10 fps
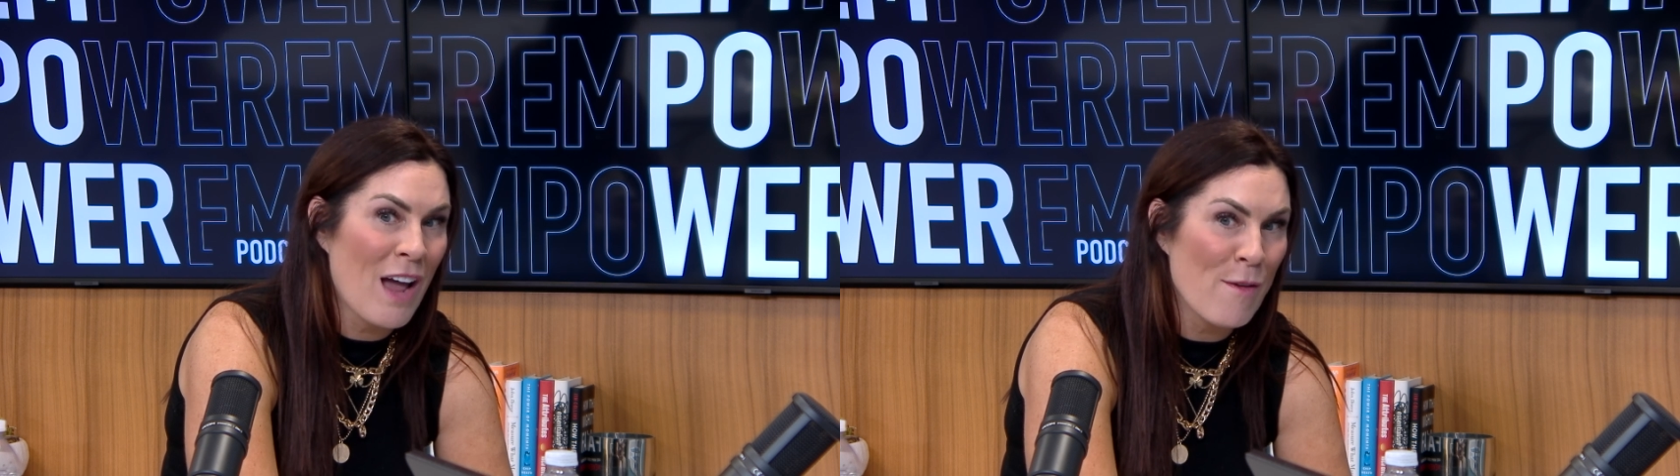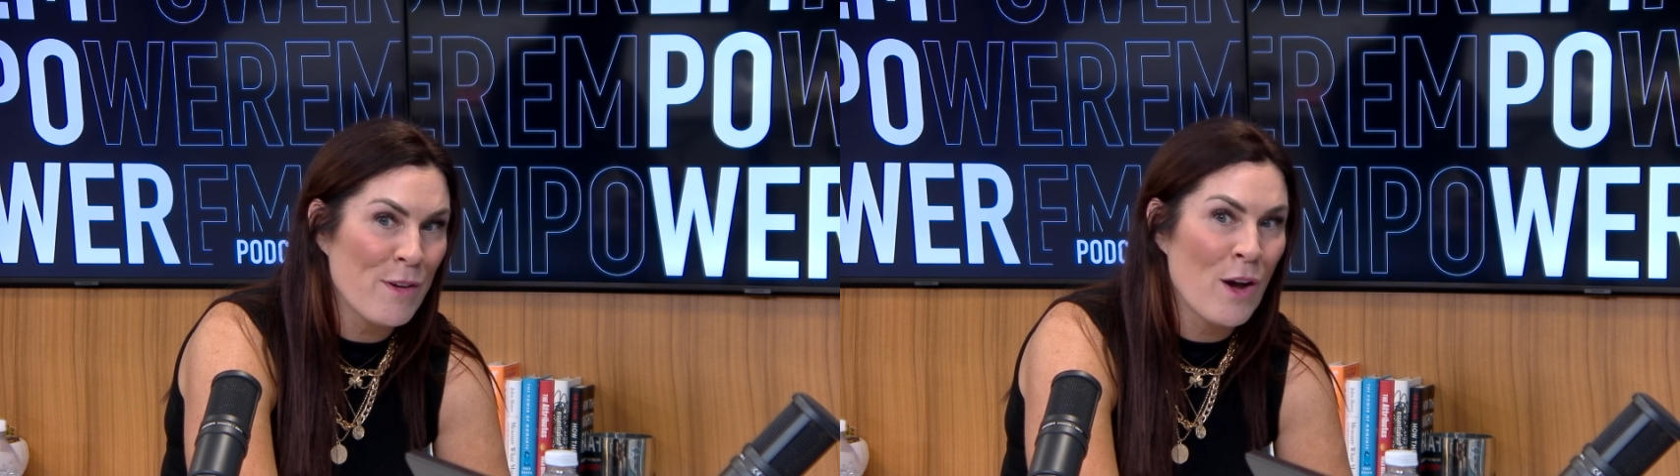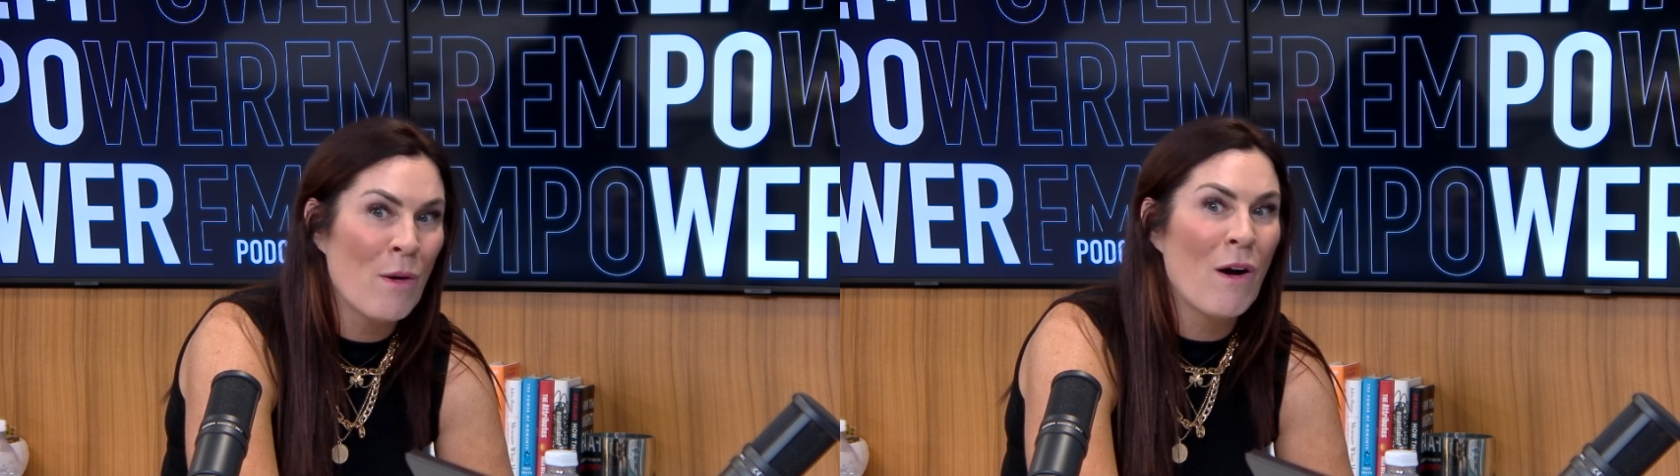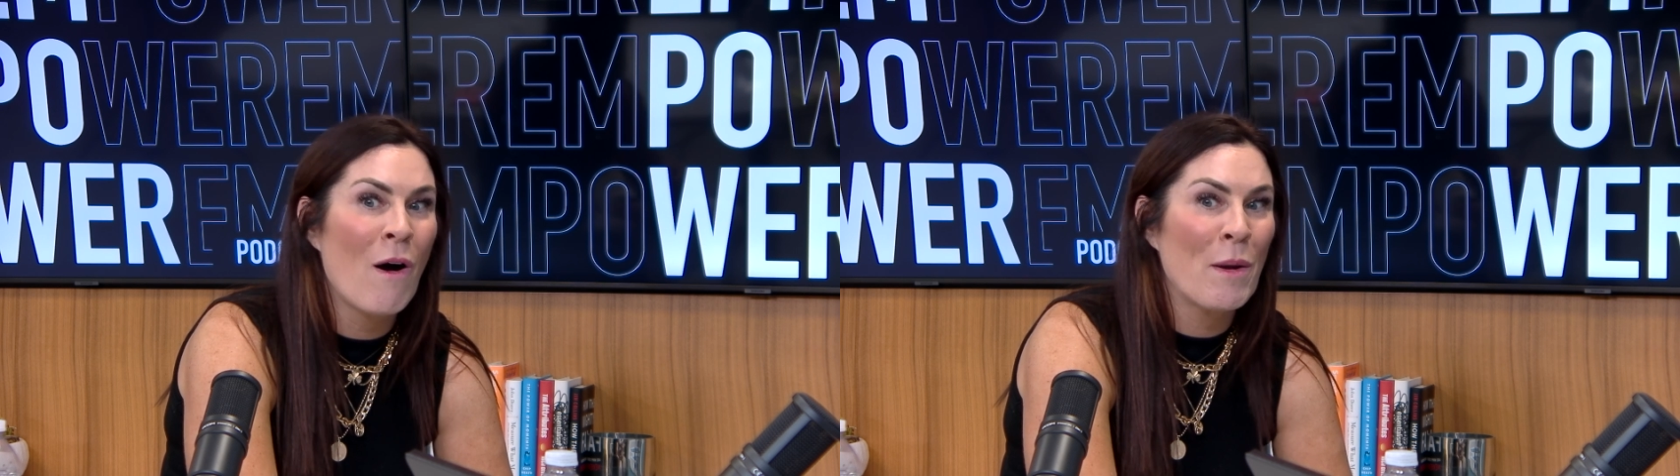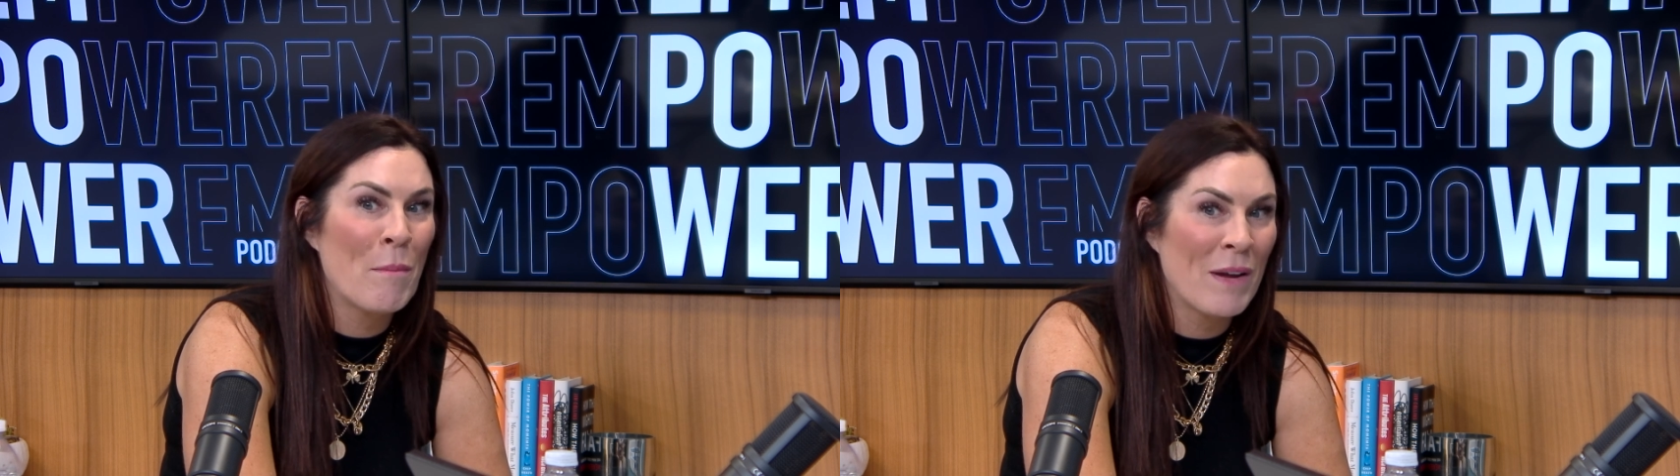half ago
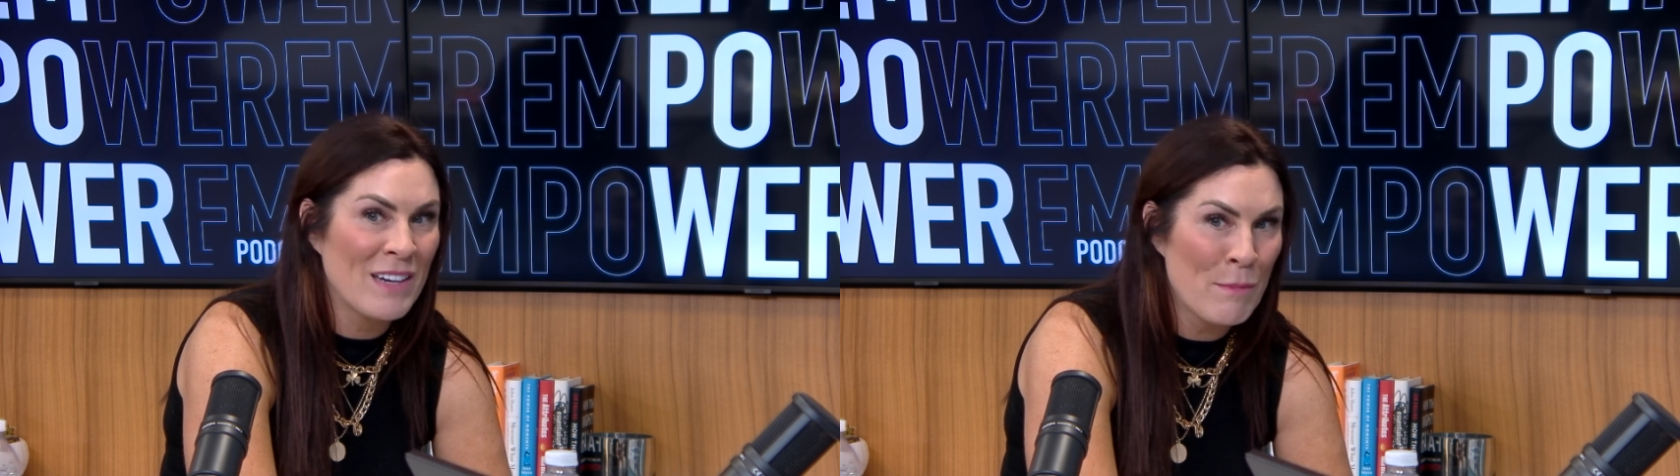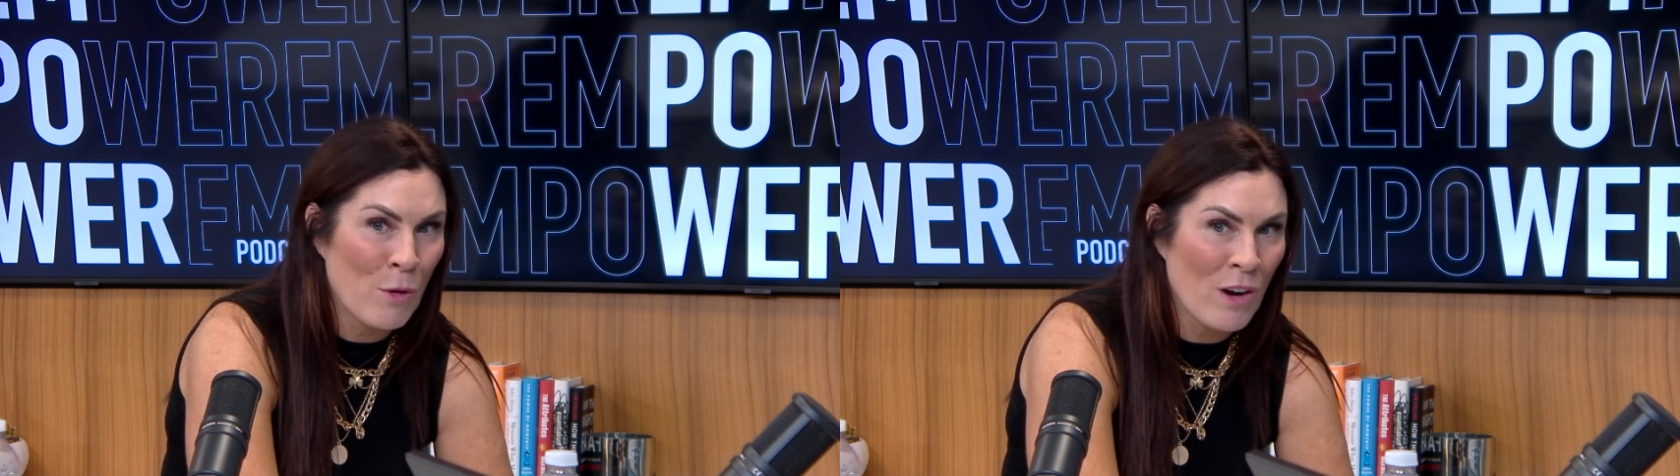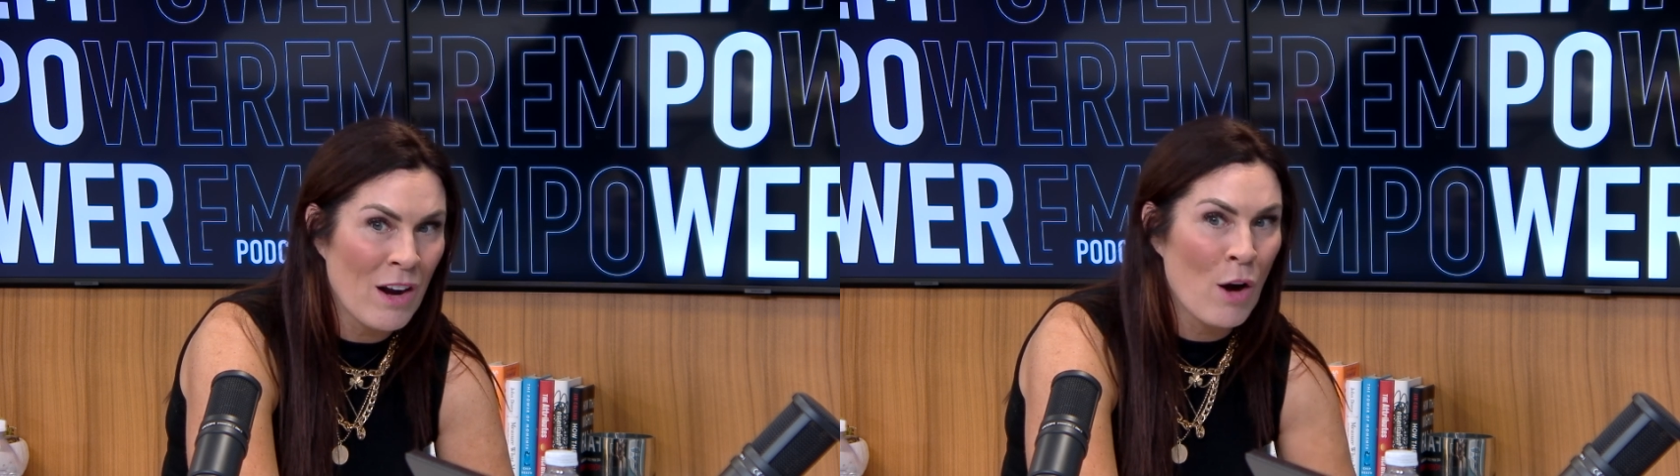on a Monday morning, our